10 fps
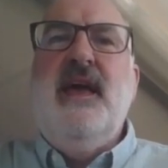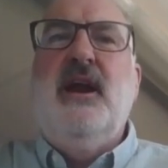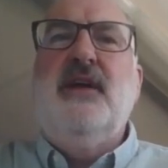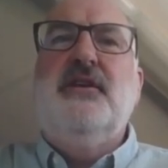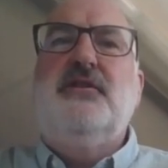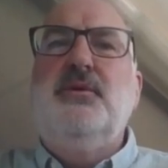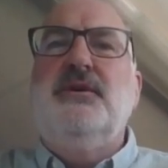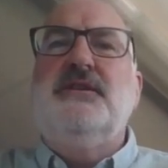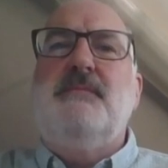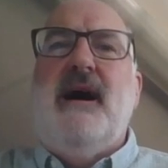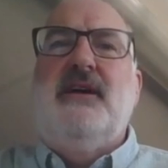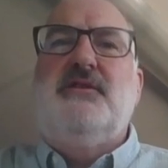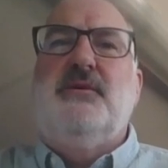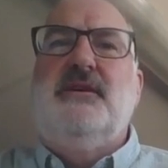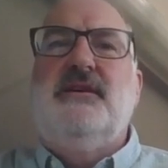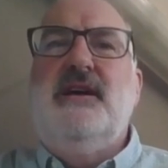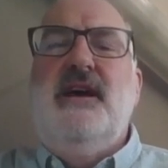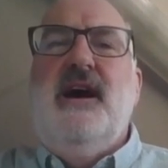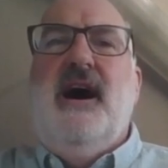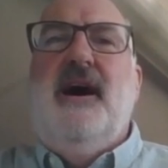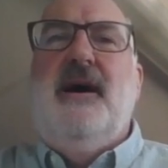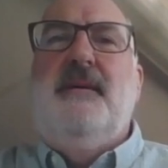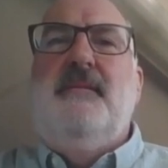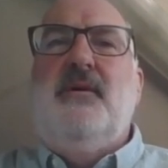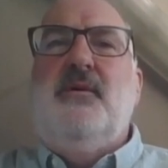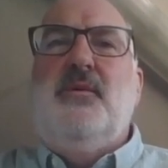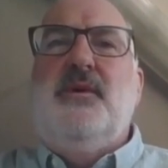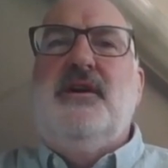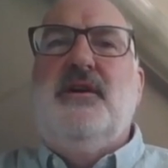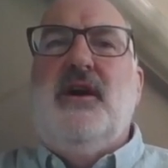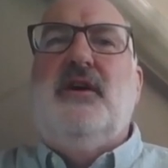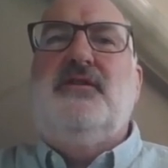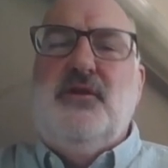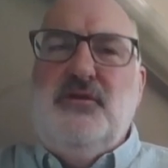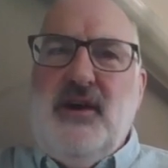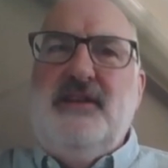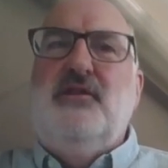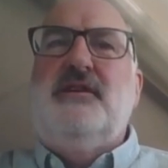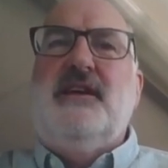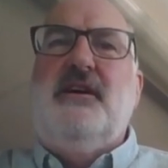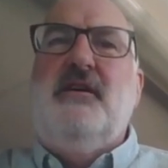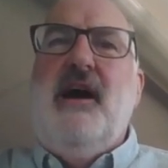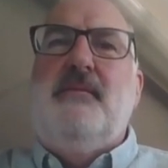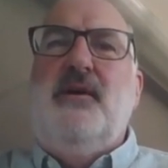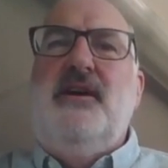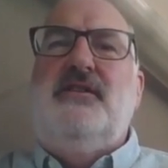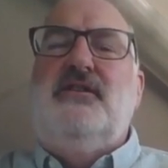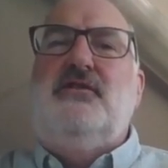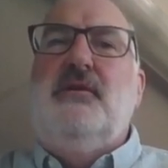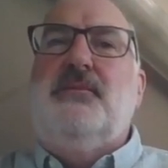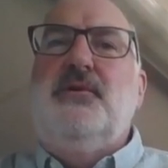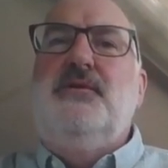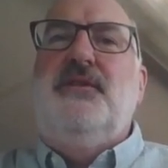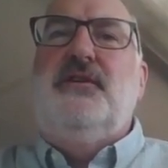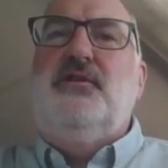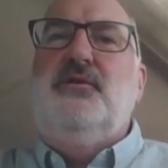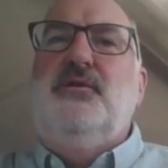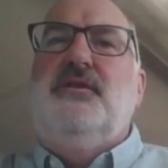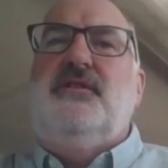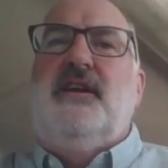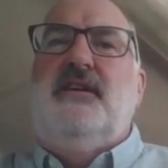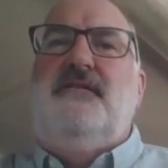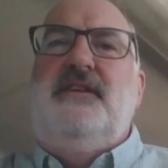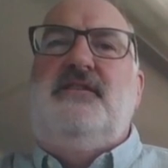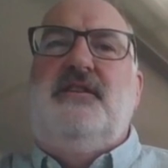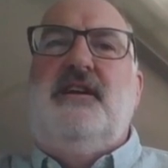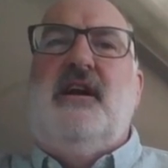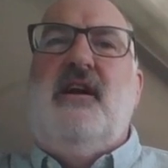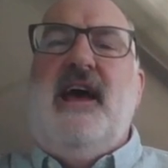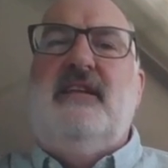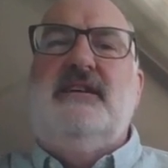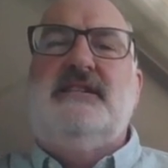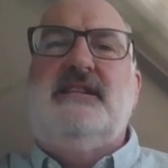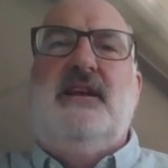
And on the tools module, we're also trying to look at collaborations to improve the tools that are featured in our atlas,